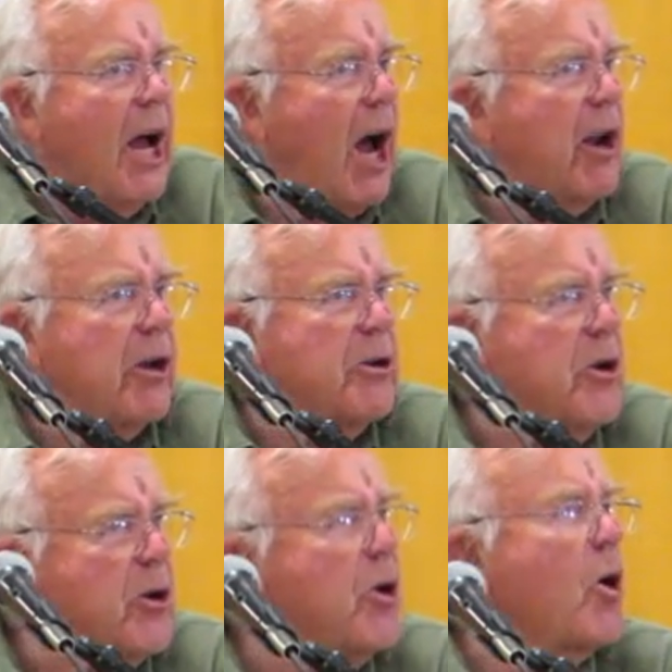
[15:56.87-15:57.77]
out
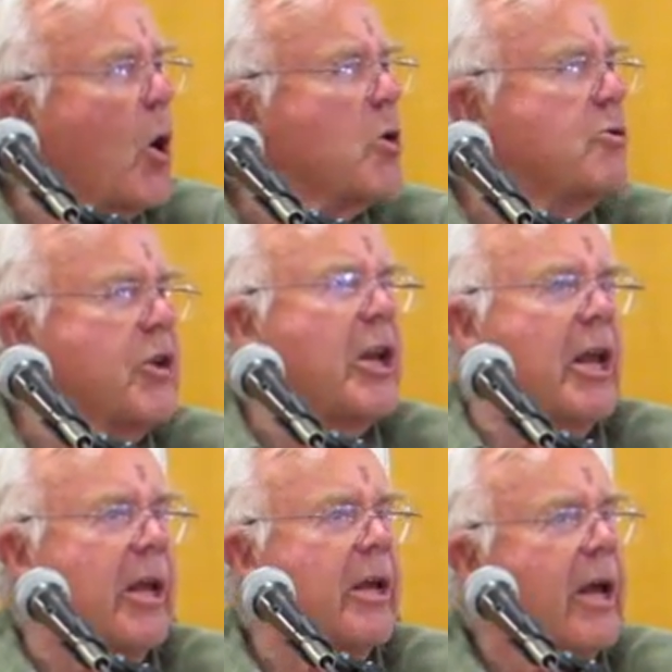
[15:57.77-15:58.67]
of New York
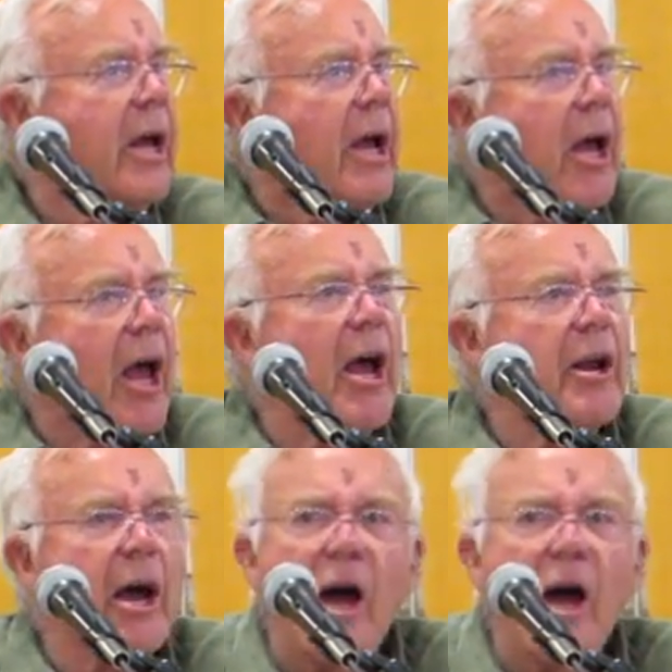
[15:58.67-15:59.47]
City, and